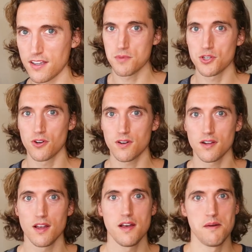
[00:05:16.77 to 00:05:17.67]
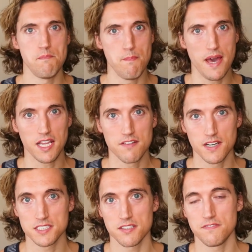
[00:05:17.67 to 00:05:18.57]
I'm sure many of us